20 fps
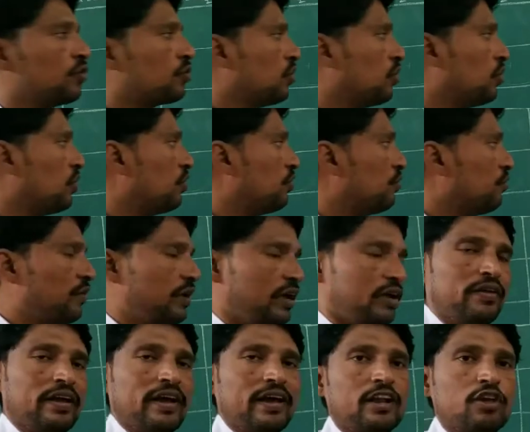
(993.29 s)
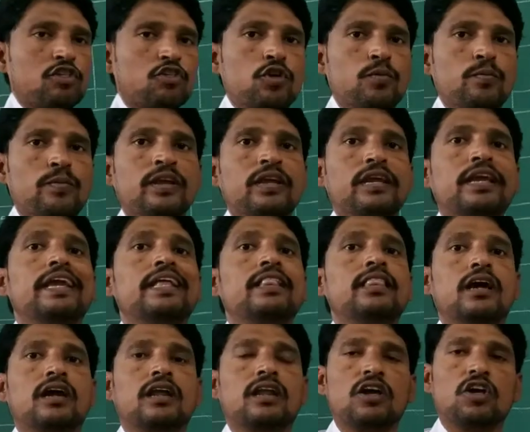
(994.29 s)
So where we are assuming,
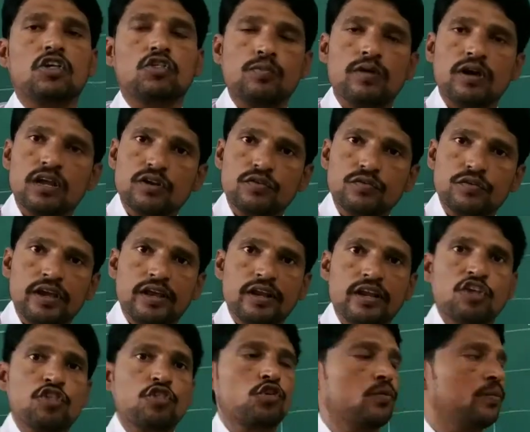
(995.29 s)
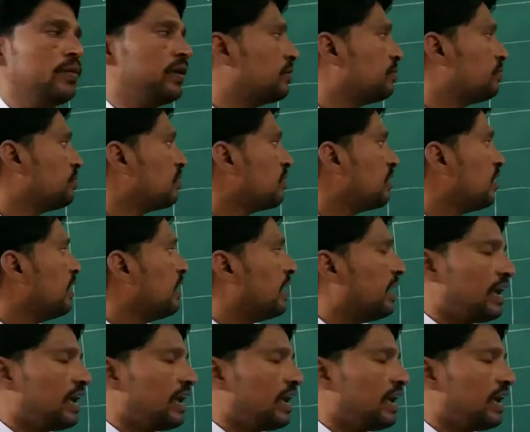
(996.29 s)
in the class mark we are assuming